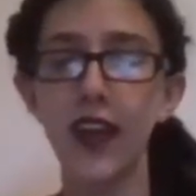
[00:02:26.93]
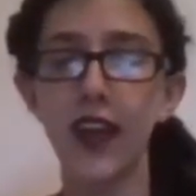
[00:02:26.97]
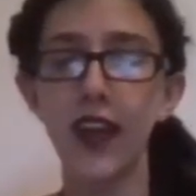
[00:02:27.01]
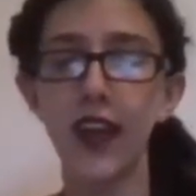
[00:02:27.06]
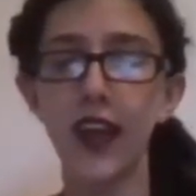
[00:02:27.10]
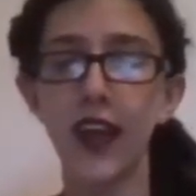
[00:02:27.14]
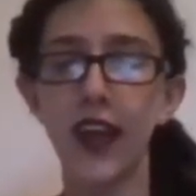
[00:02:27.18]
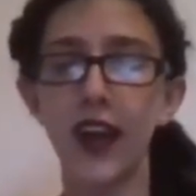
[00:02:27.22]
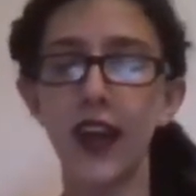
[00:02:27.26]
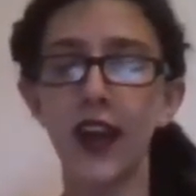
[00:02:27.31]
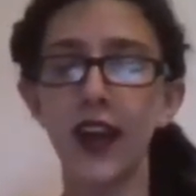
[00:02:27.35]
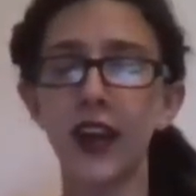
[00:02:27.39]

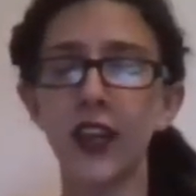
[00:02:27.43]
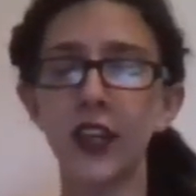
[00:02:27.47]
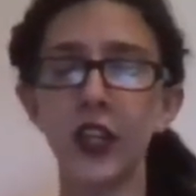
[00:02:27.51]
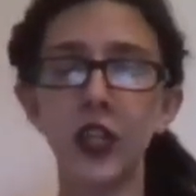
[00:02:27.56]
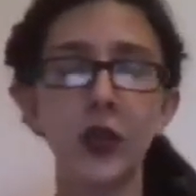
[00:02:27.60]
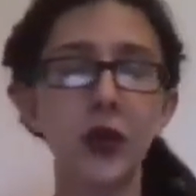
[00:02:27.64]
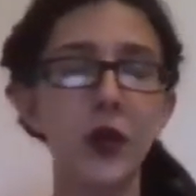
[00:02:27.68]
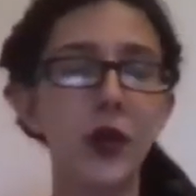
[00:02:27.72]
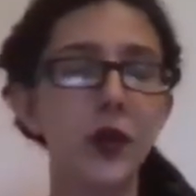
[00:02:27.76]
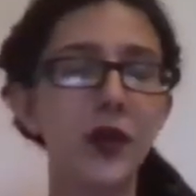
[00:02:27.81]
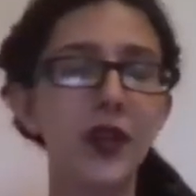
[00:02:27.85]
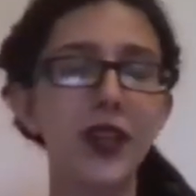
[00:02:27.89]
And
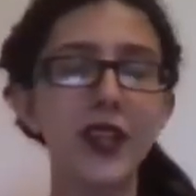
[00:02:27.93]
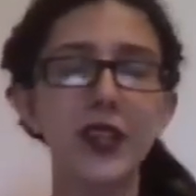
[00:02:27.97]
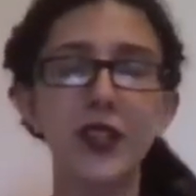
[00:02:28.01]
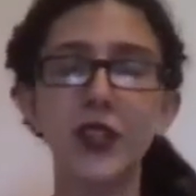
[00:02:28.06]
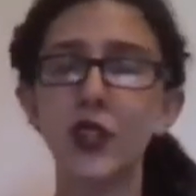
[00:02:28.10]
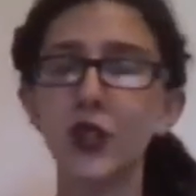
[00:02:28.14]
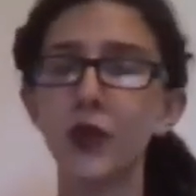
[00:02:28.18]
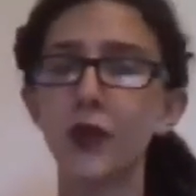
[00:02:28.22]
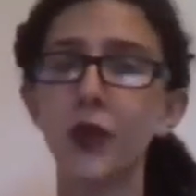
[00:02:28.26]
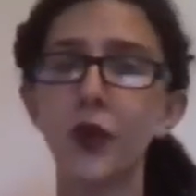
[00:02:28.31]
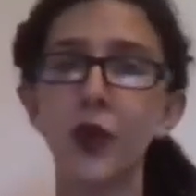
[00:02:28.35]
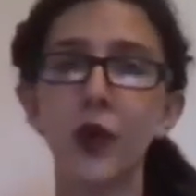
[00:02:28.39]
you don't need to
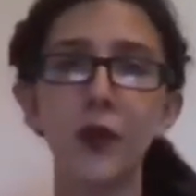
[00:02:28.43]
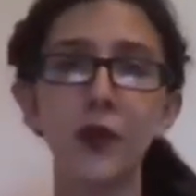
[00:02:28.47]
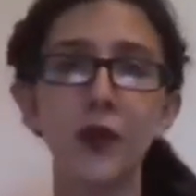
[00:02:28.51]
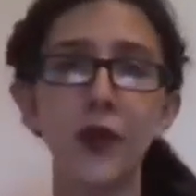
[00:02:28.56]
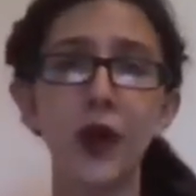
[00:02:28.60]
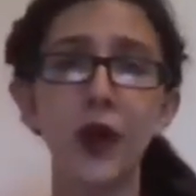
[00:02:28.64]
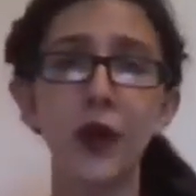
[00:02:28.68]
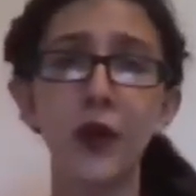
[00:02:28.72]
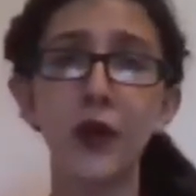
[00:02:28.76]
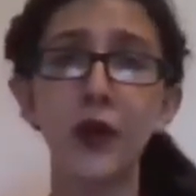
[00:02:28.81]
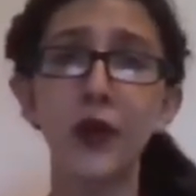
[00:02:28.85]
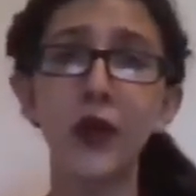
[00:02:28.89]
support
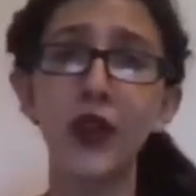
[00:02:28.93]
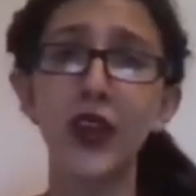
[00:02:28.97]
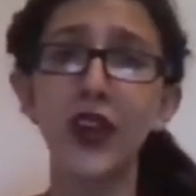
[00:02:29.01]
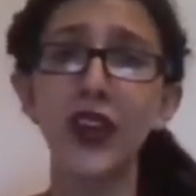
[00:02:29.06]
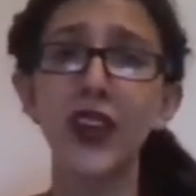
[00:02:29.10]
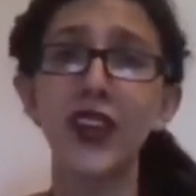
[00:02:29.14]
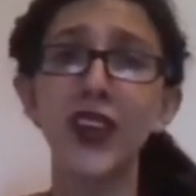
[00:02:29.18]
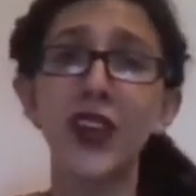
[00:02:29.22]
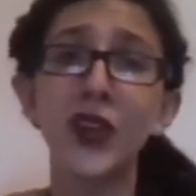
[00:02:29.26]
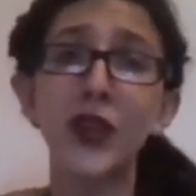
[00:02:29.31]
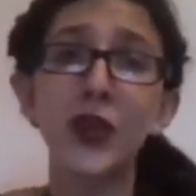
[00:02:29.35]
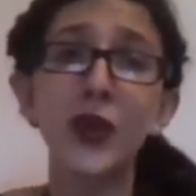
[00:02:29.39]
both.
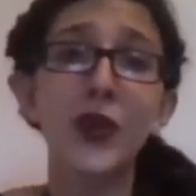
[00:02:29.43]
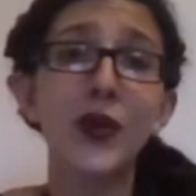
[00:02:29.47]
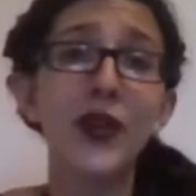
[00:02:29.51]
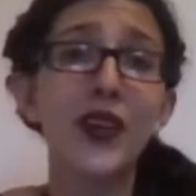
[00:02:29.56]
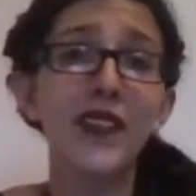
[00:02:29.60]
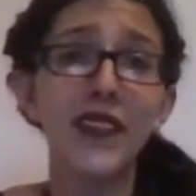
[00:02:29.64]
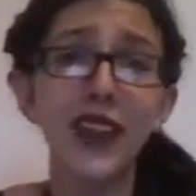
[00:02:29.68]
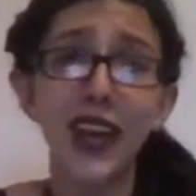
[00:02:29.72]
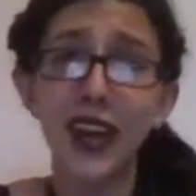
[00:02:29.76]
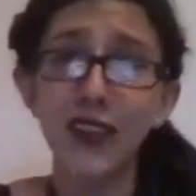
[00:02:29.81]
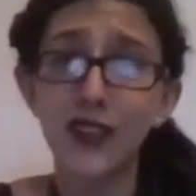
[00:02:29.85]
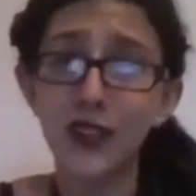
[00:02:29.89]
You don't
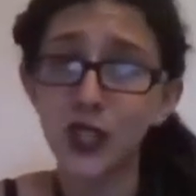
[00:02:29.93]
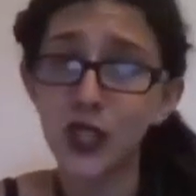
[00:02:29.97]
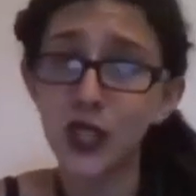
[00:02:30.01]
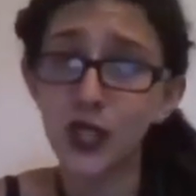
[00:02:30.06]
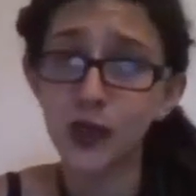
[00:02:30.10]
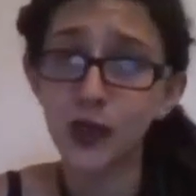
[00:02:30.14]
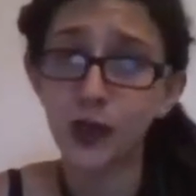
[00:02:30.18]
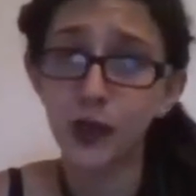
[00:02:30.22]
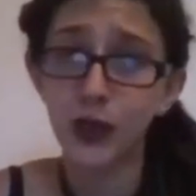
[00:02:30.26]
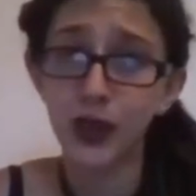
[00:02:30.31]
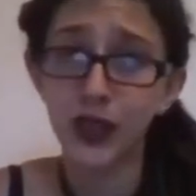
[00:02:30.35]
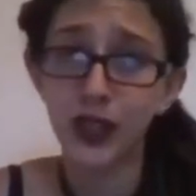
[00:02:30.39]
even have to
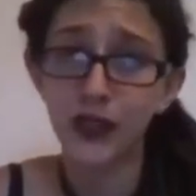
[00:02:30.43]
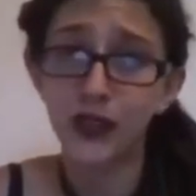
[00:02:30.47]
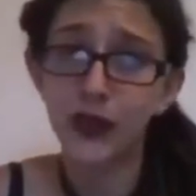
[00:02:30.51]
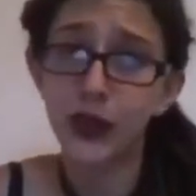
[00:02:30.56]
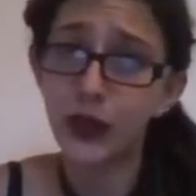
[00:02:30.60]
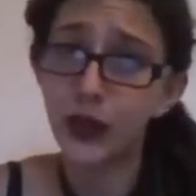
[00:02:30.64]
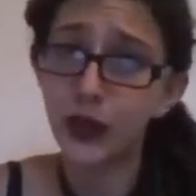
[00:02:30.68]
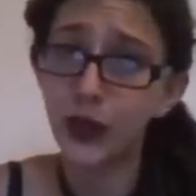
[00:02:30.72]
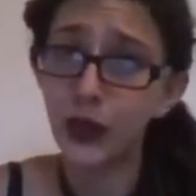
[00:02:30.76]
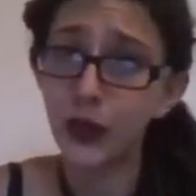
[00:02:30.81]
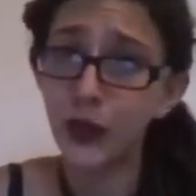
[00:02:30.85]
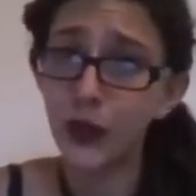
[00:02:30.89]
support if
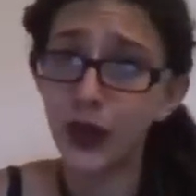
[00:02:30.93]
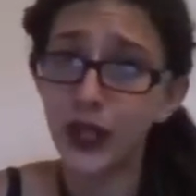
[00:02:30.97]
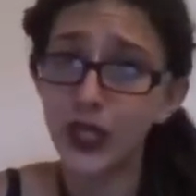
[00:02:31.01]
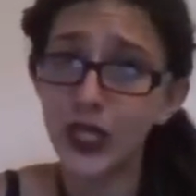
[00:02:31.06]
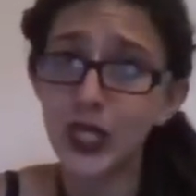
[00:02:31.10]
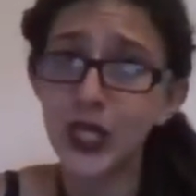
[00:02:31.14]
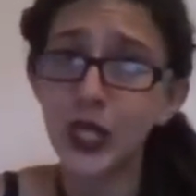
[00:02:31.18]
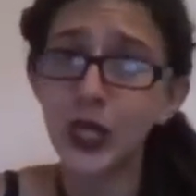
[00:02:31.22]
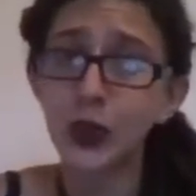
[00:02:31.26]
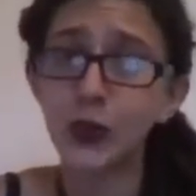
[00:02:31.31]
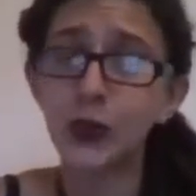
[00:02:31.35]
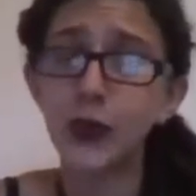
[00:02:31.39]
you don't
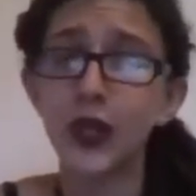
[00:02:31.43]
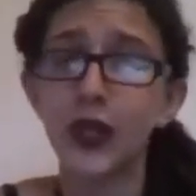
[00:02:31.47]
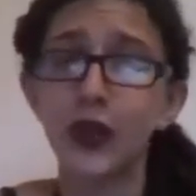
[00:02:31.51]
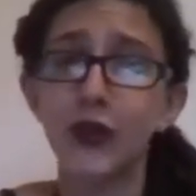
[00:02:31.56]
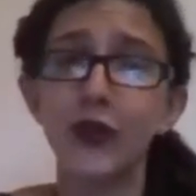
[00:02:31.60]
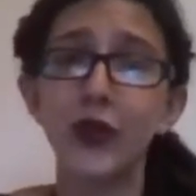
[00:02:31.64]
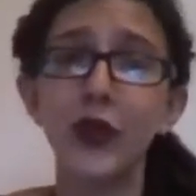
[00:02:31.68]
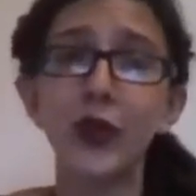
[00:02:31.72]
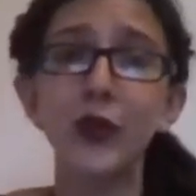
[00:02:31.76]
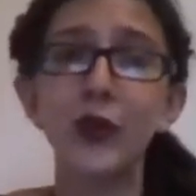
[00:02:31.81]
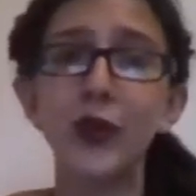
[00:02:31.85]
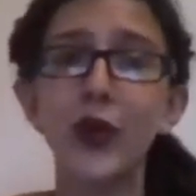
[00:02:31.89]
want to. But
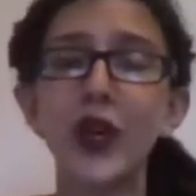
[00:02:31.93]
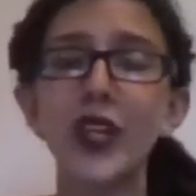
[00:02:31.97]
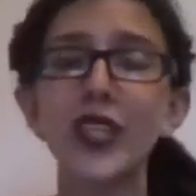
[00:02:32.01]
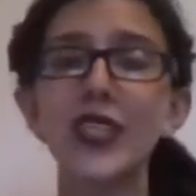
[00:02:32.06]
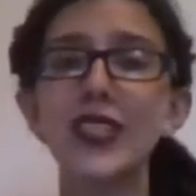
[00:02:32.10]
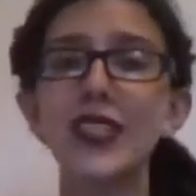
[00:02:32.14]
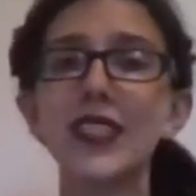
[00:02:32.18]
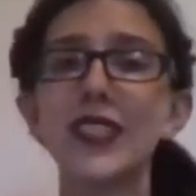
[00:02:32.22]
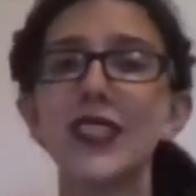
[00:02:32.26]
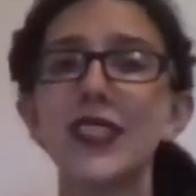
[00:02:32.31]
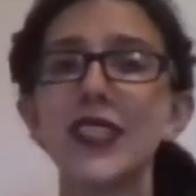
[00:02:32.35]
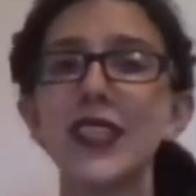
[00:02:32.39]
if you want
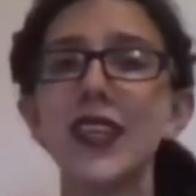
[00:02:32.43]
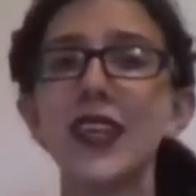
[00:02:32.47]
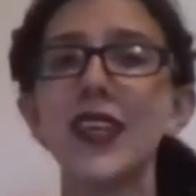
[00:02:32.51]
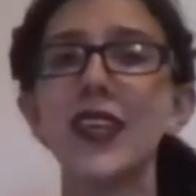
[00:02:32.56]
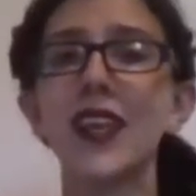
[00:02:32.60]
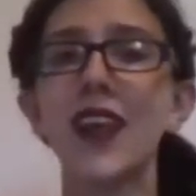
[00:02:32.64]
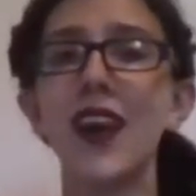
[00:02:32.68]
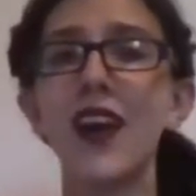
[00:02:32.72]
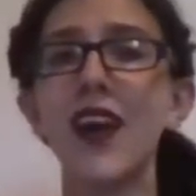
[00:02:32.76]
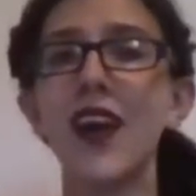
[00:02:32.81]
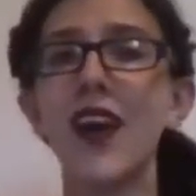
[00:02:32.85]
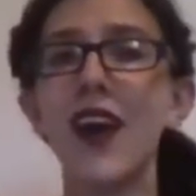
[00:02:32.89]
to
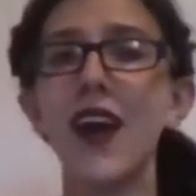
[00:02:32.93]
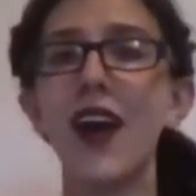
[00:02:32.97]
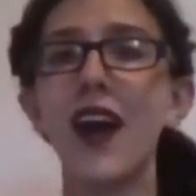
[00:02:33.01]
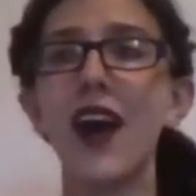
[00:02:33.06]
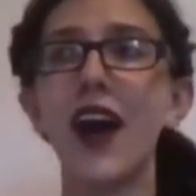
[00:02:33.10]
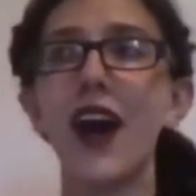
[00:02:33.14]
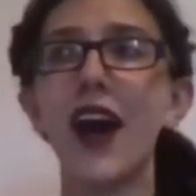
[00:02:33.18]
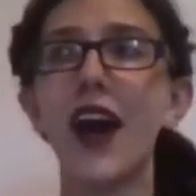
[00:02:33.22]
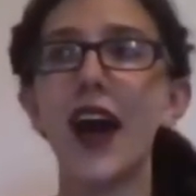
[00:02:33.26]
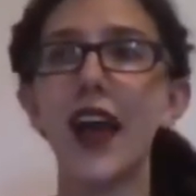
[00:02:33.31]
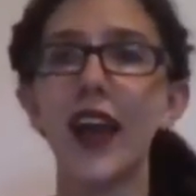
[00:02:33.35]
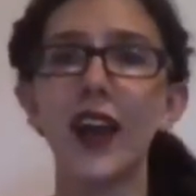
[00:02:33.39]
see
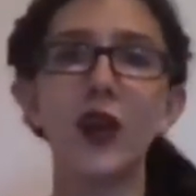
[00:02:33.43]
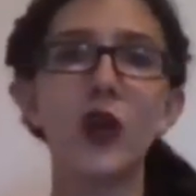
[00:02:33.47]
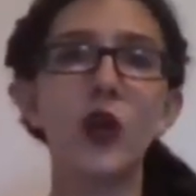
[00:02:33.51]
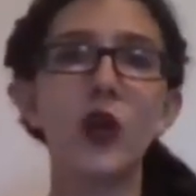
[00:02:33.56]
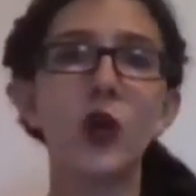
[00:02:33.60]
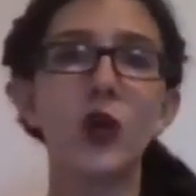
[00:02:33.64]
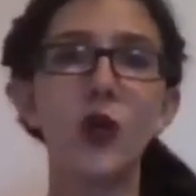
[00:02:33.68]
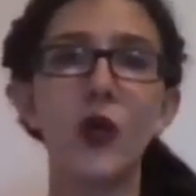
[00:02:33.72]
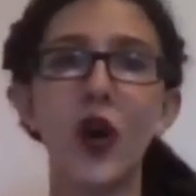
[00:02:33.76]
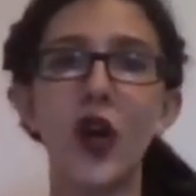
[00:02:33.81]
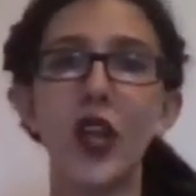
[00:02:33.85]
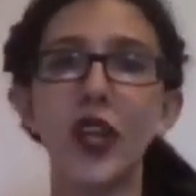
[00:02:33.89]
higher
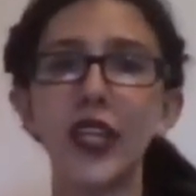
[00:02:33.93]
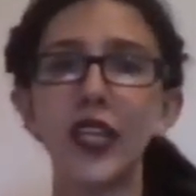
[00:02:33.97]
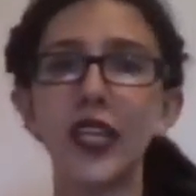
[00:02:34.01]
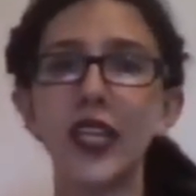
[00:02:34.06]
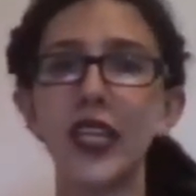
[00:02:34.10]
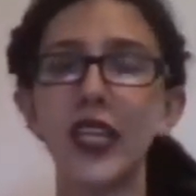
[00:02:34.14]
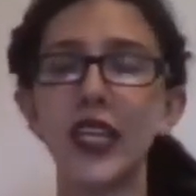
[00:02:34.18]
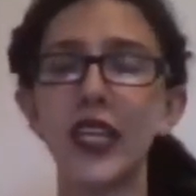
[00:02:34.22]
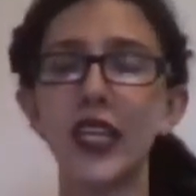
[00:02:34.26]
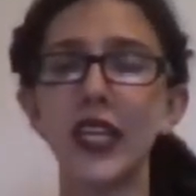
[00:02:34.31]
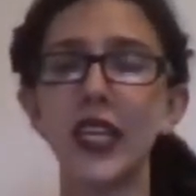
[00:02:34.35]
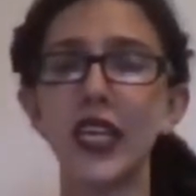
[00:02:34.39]

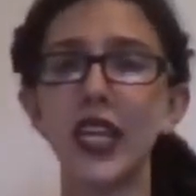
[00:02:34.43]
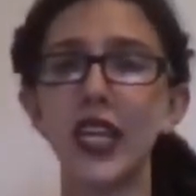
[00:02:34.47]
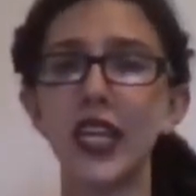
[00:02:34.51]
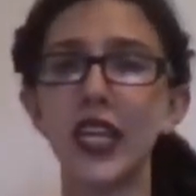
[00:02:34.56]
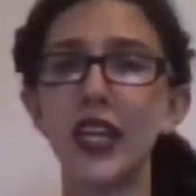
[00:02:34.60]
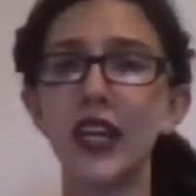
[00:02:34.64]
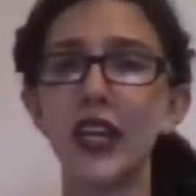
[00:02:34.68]
quality